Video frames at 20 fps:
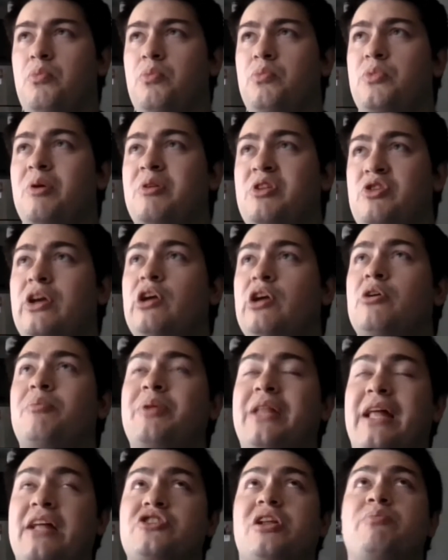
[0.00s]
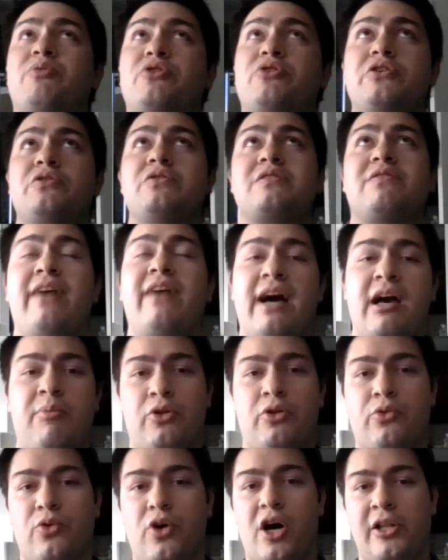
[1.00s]
tree could potentially produce viable
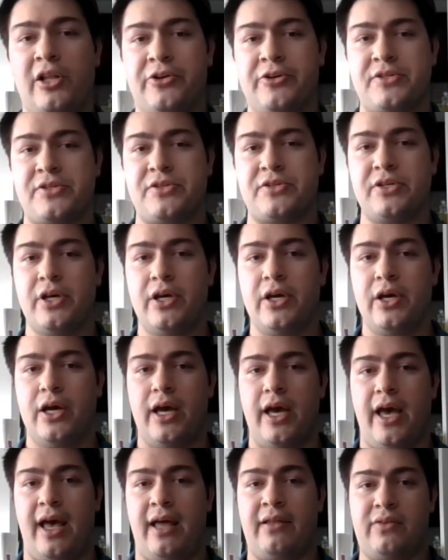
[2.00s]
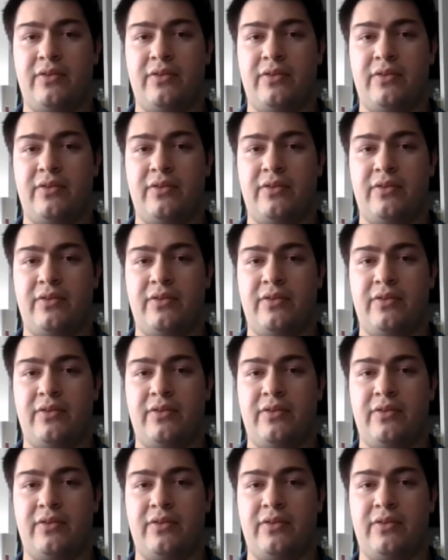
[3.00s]
crawlers and